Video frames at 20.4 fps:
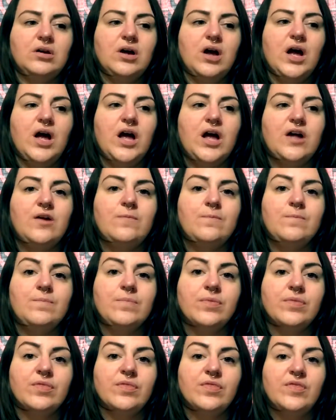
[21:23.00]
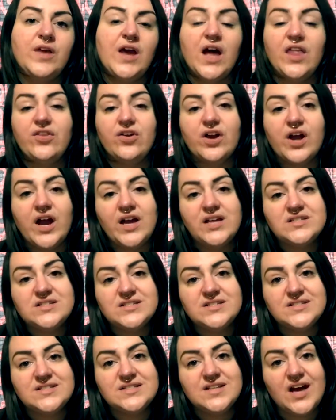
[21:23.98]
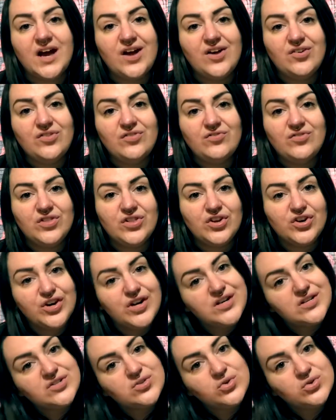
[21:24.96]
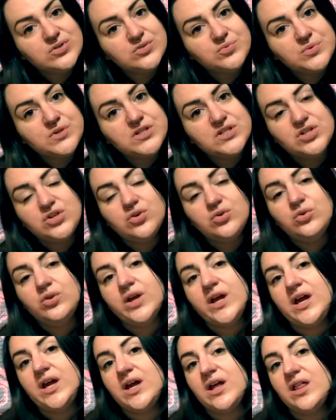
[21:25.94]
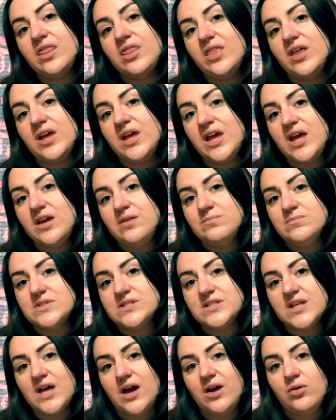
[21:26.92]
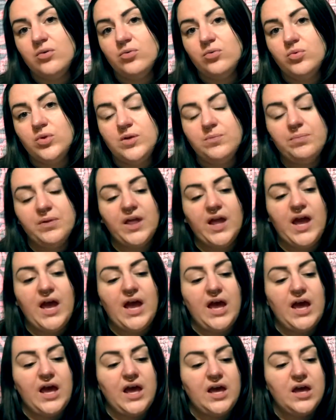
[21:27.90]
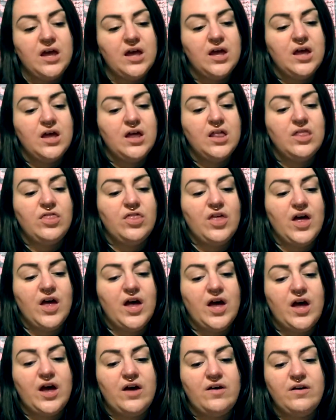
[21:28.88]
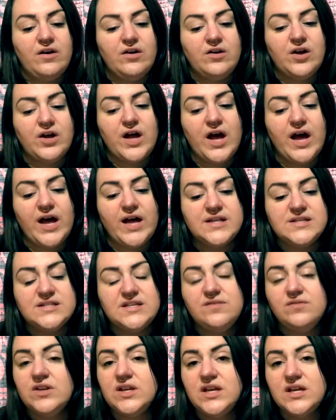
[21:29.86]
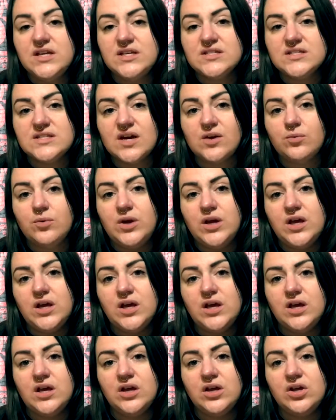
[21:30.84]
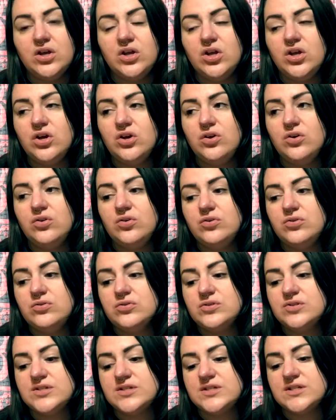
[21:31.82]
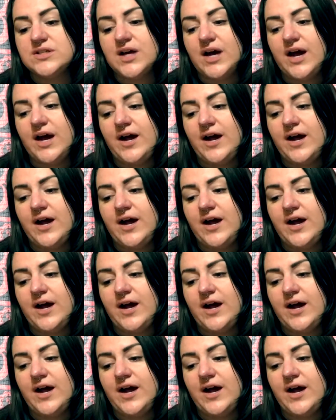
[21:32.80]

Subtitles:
the other kinds of learning tools we do, like the games that we play, the DVDs that we use,